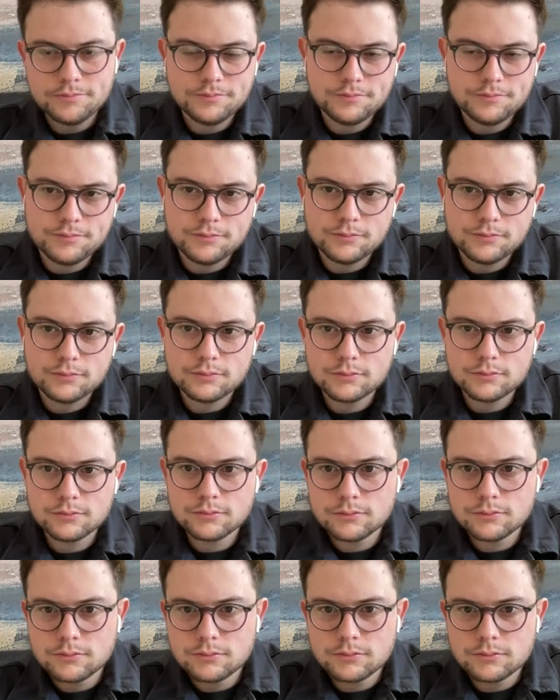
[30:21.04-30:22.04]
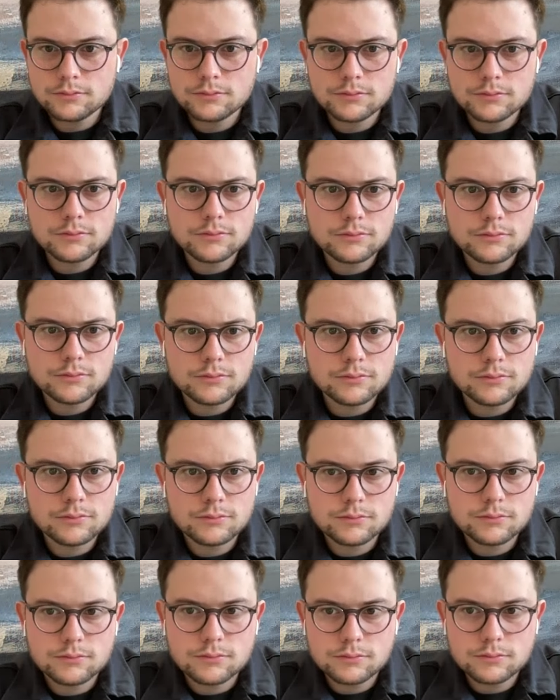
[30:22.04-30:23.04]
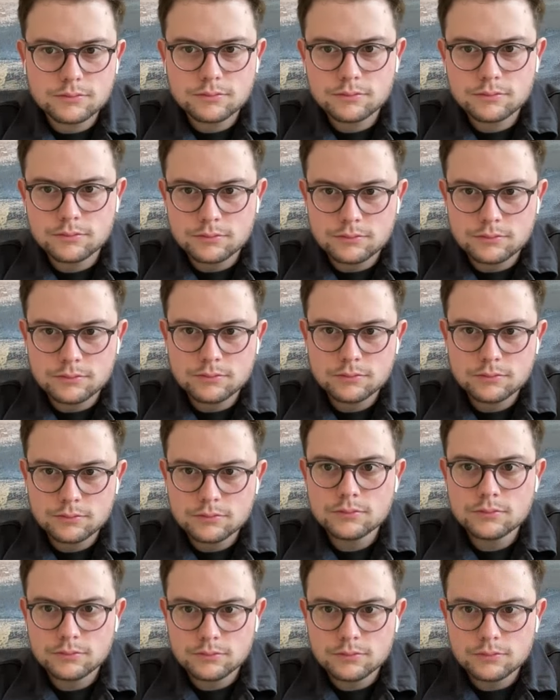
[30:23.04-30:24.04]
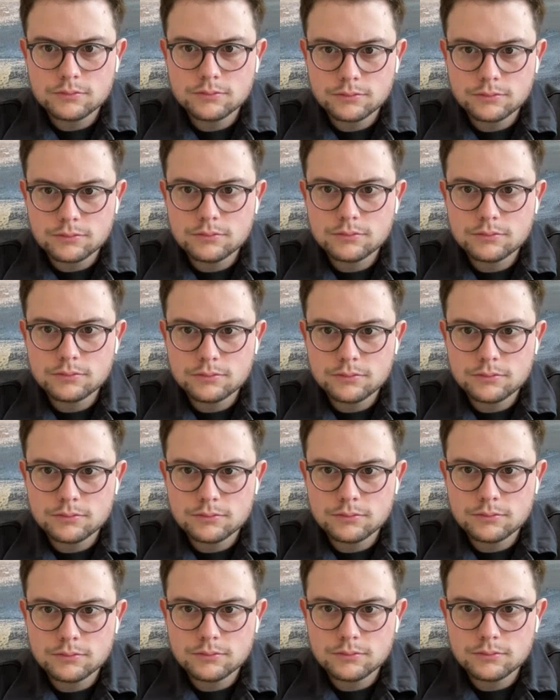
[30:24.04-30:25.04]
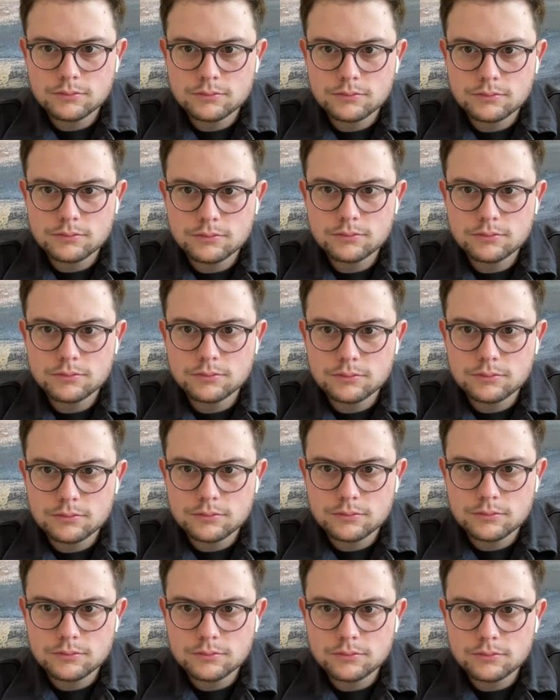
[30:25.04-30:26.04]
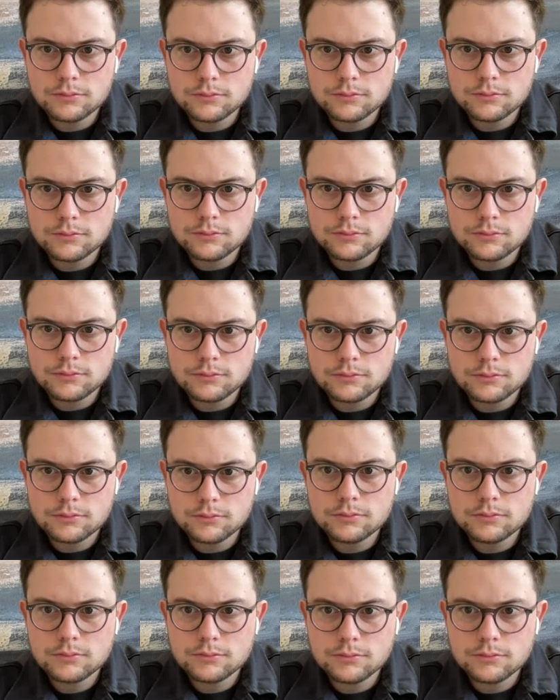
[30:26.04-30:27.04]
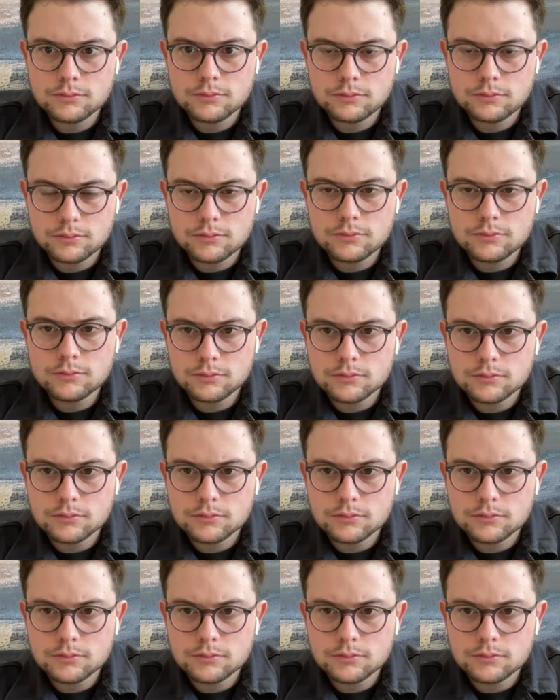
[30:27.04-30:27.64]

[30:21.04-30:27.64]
(silent)